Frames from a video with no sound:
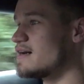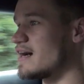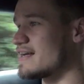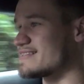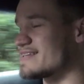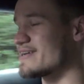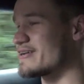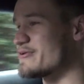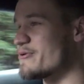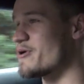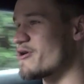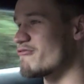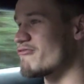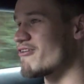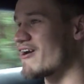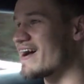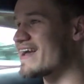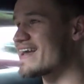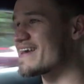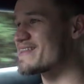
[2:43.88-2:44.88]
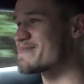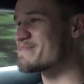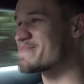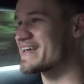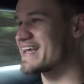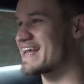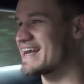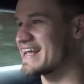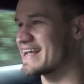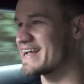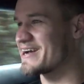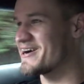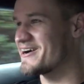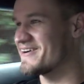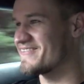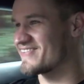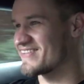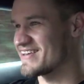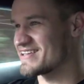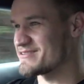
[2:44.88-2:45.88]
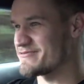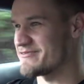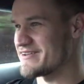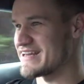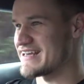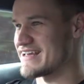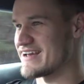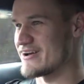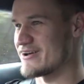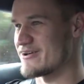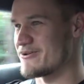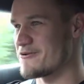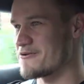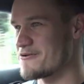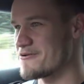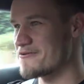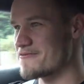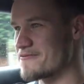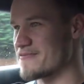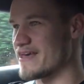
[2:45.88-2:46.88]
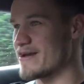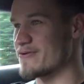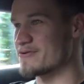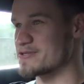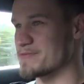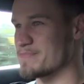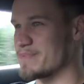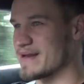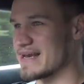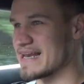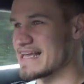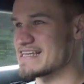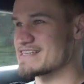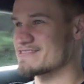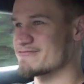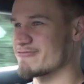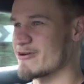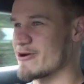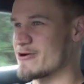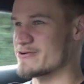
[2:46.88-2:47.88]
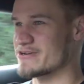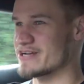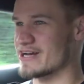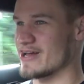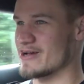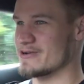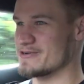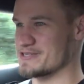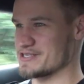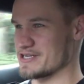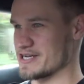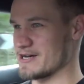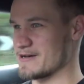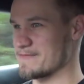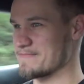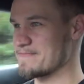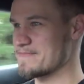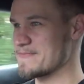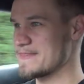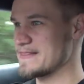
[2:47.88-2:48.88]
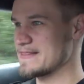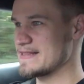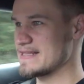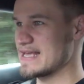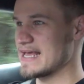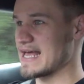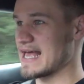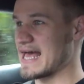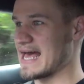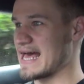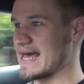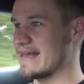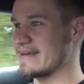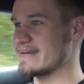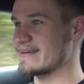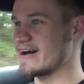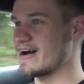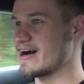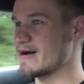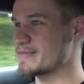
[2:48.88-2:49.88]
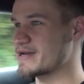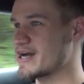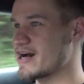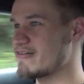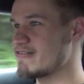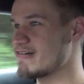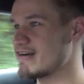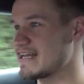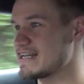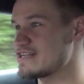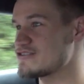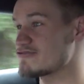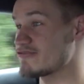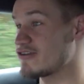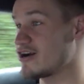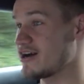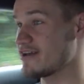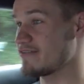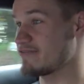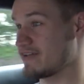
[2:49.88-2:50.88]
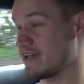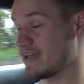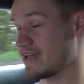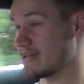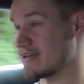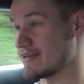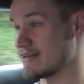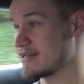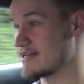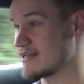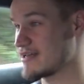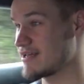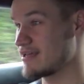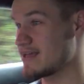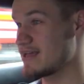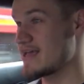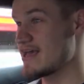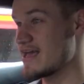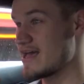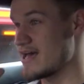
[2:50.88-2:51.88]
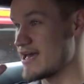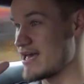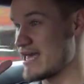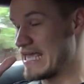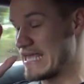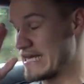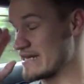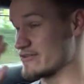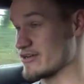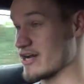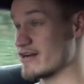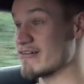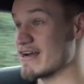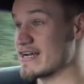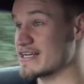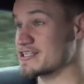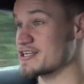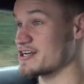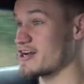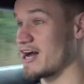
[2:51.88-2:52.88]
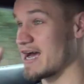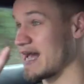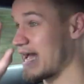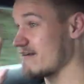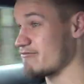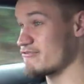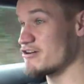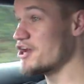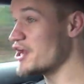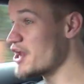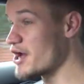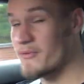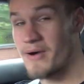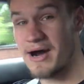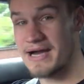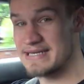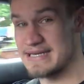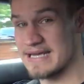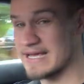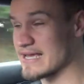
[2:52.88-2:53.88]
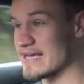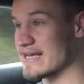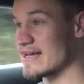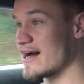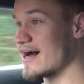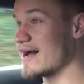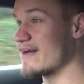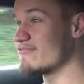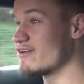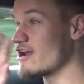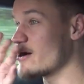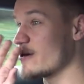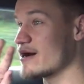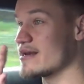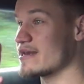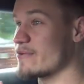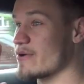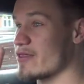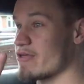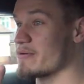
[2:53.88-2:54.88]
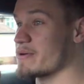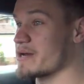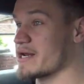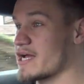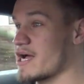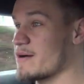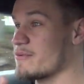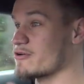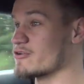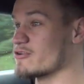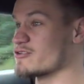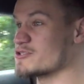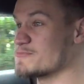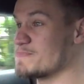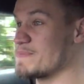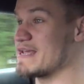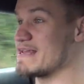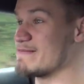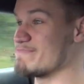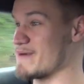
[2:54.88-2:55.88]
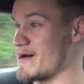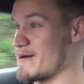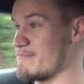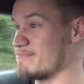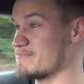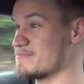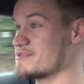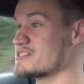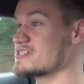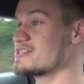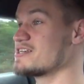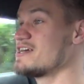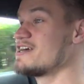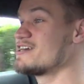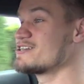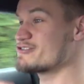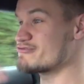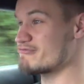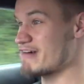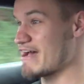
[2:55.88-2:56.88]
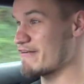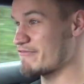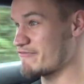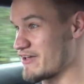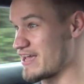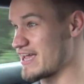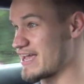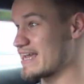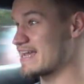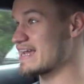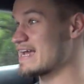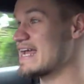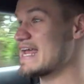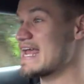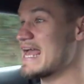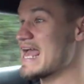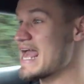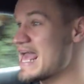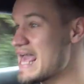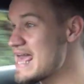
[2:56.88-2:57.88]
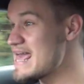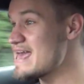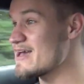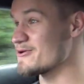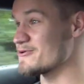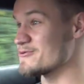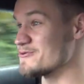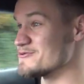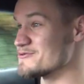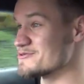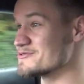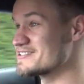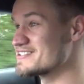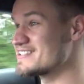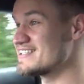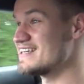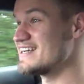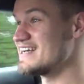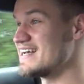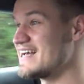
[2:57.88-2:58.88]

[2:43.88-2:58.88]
I tell you what, right at the beginning of this video, there was a police road closure, and I'm currently driving in a direction I have no idea. I have no idea whether I'm going to come across speed bumps, traffic, hills.